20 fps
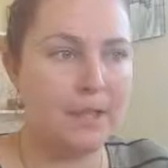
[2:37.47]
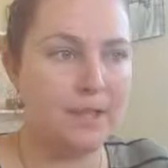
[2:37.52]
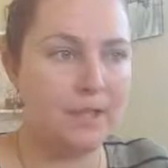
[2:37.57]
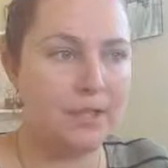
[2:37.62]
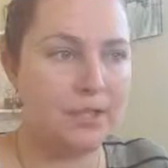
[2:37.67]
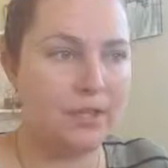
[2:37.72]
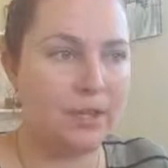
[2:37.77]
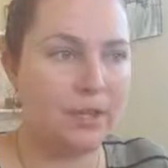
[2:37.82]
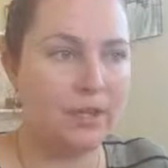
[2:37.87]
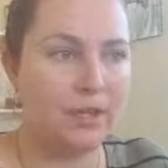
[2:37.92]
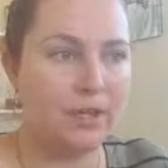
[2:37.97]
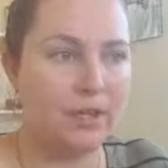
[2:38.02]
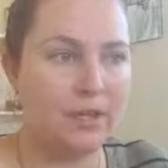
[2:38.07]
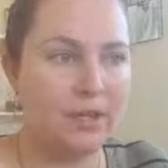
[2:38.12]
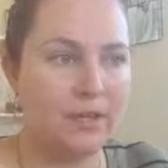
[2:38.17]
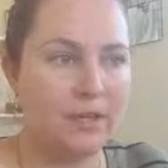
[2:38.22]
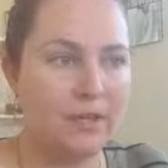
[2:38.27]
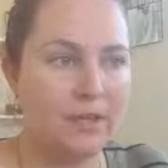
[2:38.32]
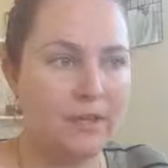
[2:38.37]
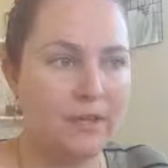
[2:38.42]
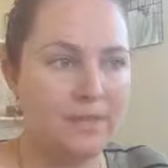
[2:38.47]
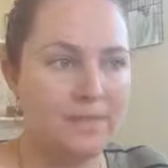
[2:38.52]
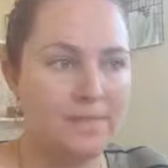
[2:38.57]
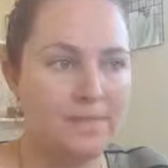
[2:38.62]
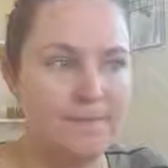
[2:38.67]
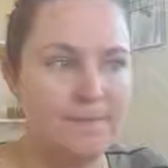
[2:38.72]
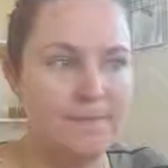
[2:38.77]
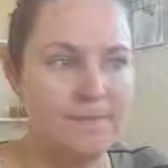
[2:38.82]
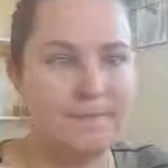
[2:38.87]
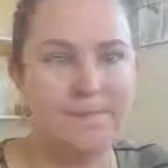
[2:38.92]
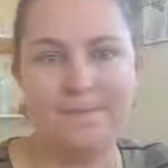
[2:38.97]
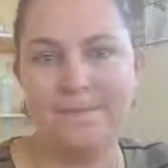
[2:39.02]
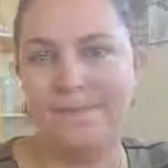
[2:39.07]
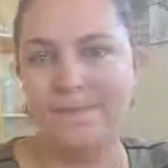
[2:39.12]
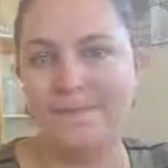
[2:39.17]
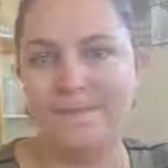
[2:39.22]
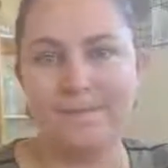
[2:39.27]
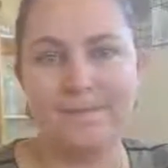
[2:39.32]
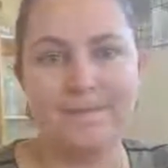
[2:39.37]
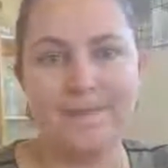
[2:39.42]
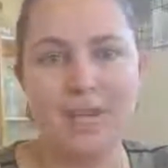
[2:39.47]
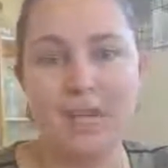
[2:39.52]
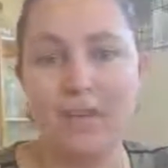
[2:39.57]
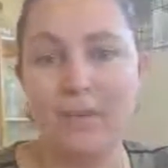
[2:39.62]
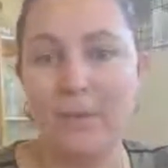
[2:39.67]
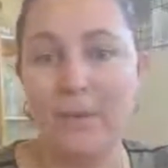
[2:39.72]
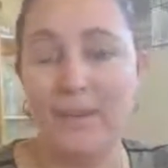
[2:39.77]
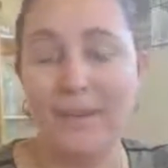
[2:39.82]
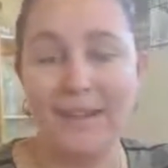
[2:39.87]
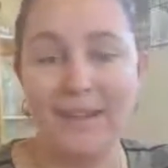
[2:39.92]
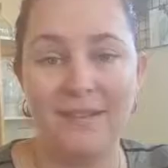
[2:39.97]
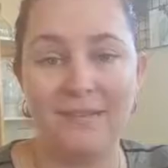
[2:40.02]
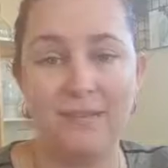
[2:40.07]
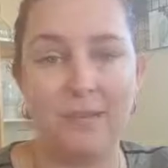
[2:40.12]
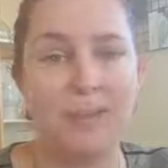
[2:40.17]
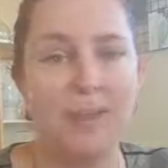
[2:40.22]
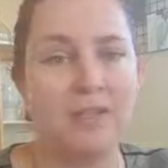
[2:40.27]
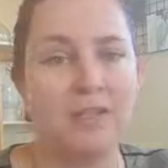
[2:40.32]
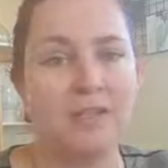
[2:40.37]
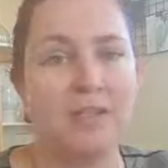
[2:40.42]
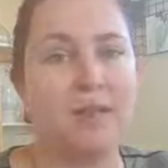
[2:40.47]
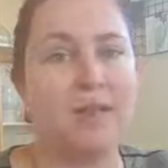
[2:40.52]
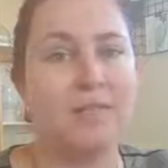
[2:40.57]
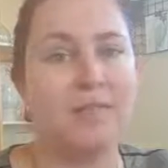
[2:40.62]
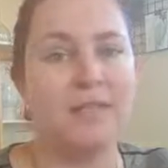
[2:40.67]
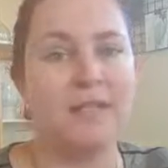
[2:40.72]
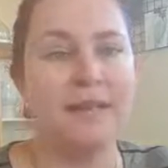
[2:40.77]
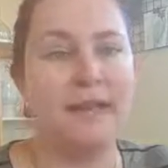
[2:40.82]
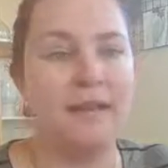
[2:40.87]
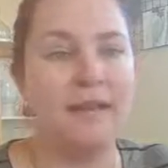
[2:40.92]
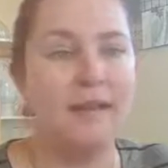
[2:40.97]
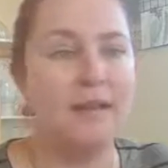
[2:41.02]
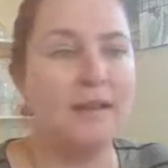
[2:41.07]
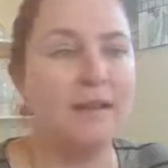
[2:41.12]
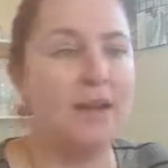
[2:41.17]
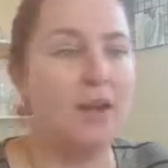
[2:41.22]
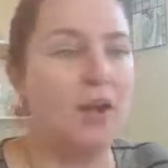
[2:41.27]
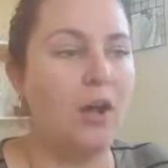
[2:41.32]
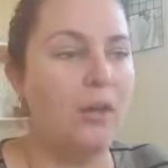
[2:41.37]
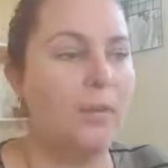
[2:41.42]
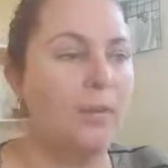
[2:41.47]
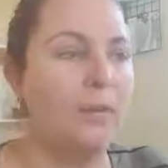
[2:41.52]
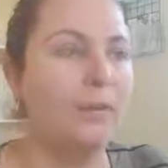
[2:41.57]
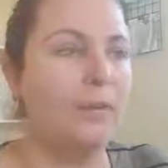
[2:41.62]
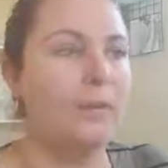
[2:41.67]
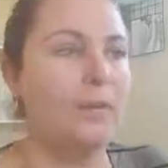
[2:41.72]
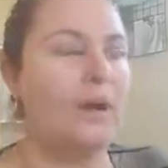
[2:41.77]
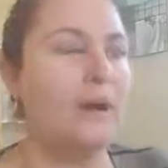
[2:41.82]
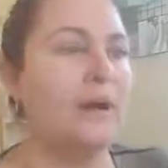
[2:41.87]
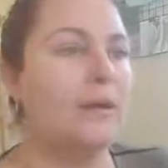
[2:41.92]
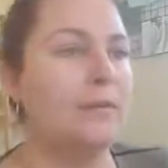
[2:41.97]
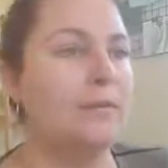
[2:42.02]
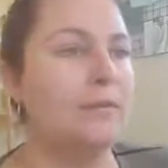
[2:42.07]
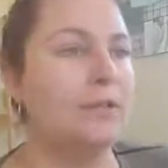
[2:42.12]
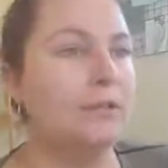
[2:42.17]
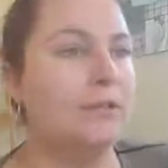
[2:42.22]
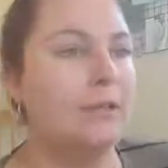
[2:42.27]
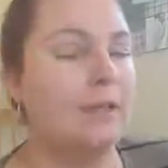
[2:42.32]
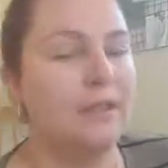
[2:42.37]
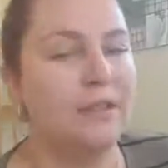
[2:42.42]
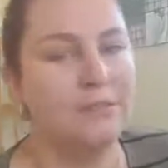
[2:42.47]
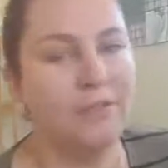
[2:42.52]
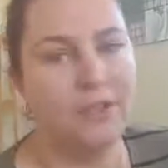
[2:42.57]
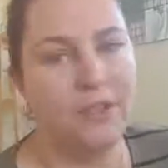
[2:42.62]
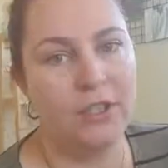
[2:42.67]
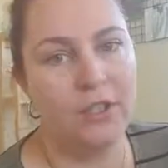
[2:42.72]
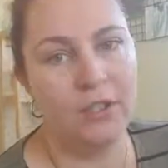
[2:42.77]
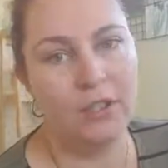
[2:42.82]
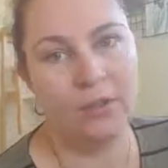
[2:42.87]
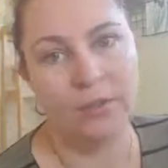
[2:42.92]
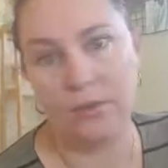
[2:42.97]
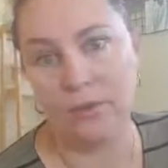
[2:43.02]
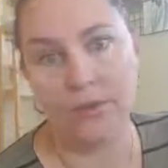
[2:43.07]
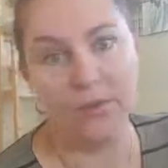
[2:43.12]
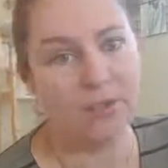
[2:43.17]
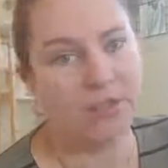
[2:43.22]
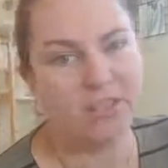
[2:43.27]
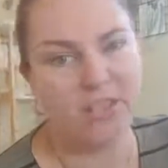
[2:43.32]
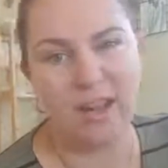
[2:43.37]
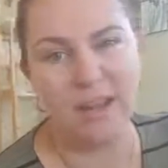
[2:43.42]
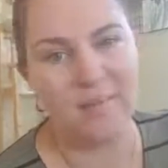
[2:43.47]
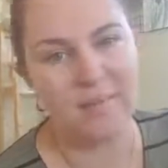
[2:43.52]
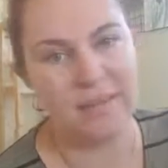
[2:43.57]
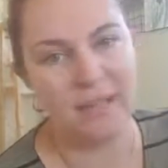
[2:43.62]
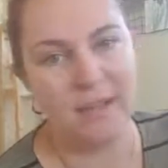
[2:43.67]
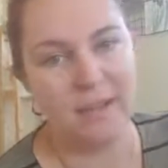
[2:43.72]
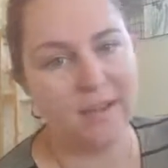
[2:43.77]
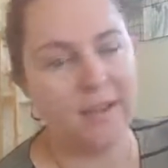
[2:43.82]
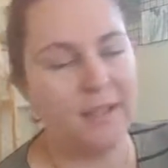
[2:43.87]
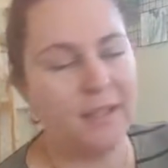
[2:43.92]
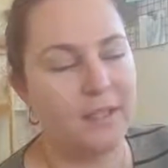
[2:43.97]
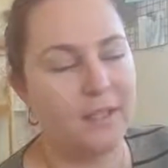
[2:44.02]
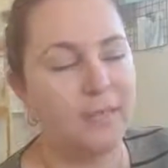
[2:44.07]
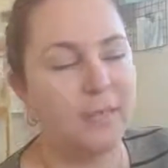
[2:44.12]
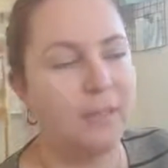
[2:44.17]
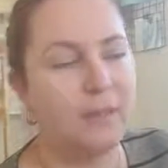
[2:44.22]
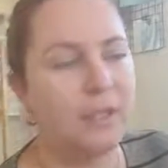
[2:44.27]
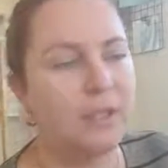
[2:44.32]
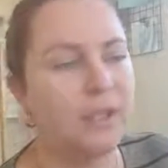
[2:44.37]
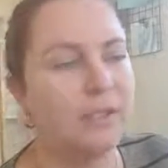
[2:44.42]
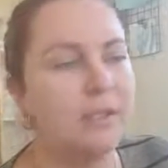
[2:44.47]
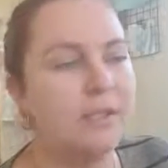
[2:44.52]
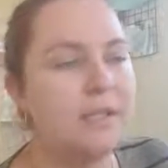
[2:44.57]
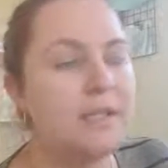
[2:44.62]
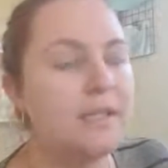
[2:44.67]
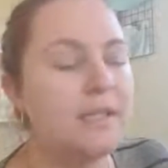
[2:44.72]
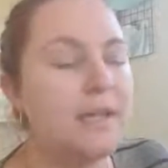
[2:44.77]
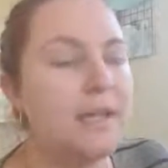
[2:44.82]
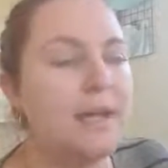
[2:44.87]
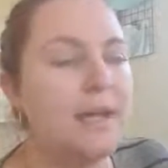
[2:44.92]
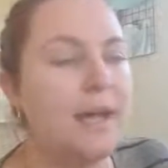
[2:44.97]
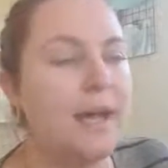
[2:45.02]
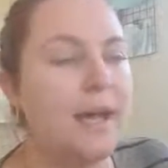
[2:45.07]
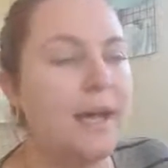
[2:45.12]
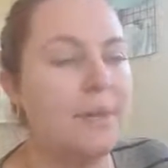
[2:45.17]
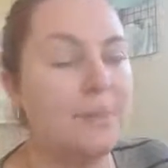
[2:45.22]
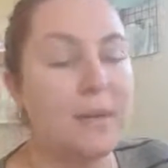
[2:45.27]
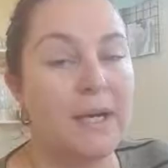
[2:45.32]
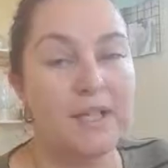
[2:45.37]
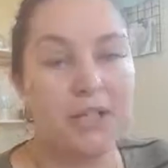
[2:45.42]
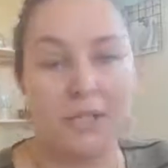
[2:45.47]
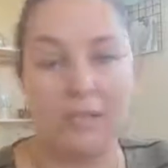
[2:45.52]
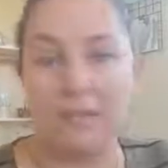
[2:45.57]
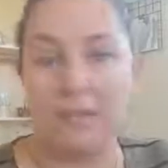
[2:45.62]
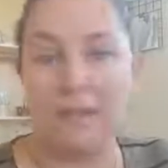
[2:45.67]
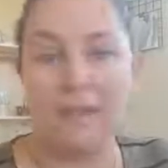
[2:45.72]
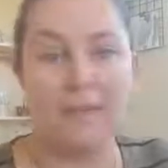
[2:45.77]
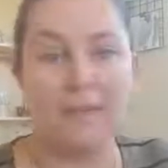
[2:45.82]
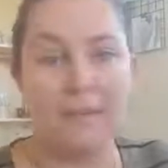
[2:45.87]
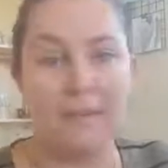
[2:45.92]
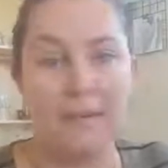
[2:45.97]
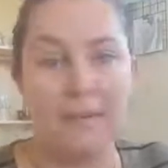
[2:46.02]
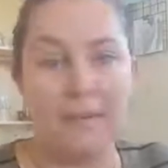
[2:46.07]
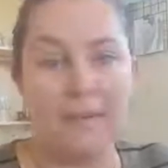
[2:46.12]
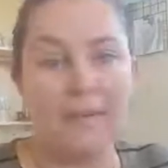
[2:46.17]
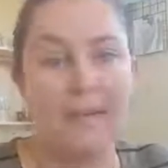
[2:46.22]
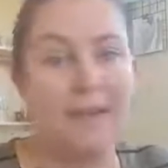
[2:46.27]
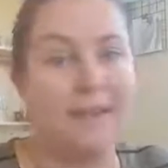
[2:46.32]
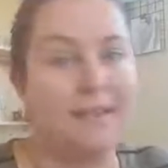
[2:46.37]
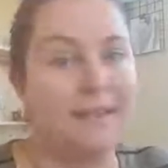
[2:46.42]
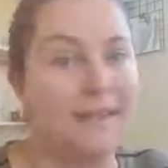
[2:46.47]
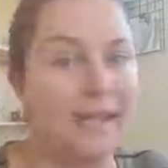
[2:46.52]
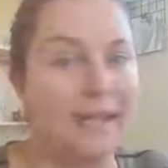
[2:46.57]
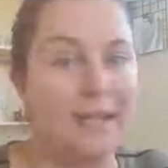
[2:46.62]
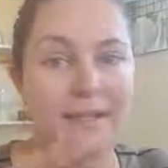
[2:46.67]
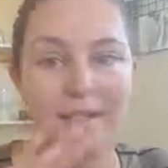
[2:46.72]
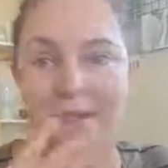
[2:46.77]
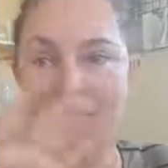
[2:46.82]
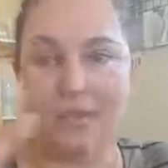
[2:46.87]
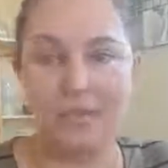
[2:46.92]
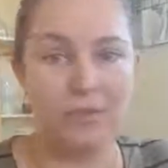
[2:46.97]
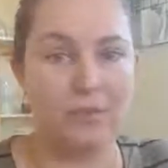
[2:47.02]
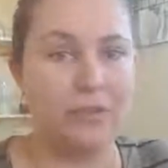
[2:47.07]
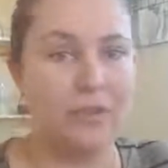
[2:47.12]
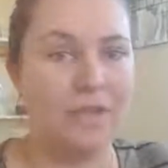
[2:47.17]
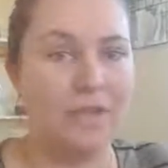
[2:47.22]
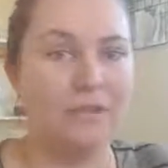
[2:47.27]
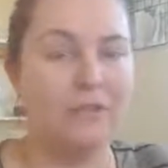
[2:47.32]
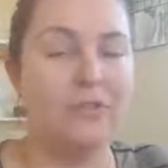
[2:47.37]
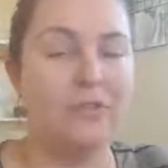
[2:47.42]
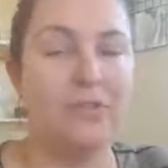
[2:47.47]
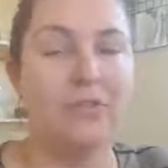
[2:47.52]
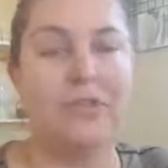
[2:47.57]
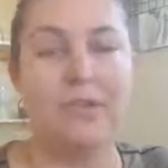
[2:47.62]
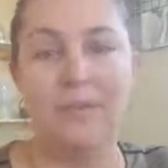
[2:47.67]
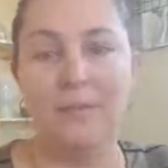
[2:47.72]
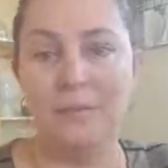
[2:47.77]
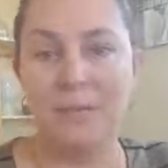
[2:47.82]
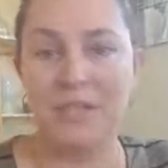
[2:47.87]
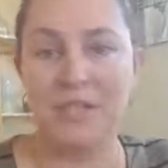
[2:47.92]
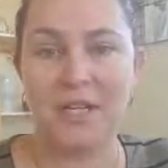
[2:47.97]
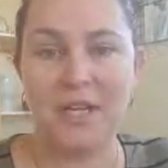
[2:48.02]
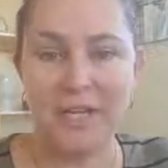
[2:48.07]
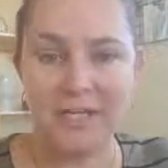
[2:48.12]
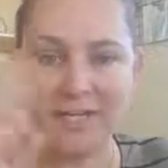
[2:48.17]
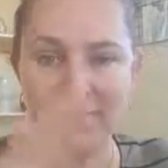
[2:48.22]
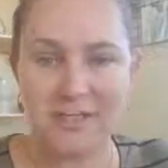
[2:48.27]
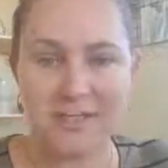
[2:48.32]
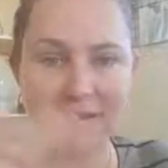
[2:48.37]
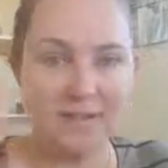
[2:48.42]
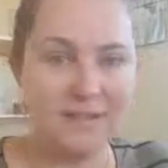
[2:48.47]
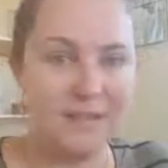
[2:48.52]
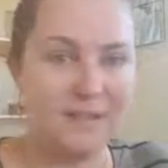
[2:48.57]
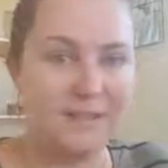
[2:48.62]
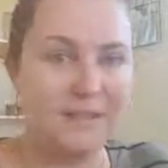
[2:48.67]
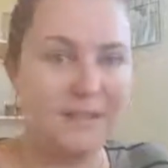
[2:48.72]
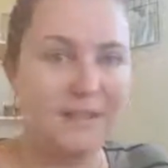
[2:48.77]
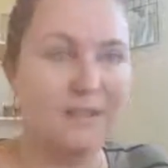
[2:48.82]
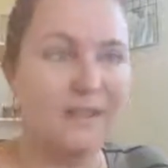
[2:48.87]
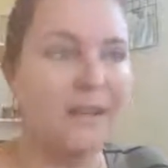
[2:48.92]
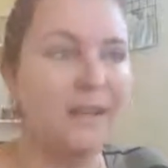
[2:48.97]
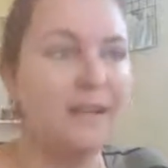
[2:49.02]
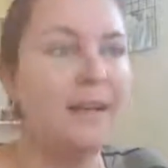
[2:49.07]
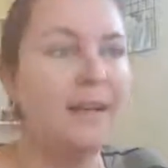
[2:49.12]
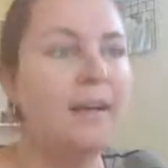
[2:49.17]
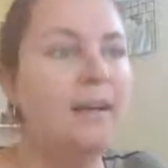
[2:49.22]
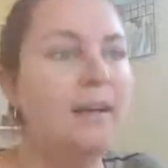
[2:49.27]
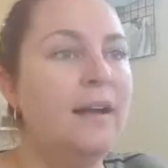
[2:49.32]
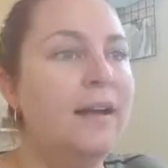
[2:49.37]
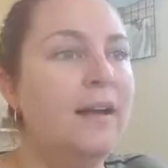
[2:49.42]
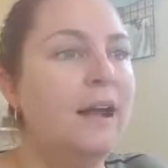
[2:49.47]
So when that information comes out, I will do another video or just update the other post. But I just wanted to start with that in case that's all you're here for, in which case, see ya.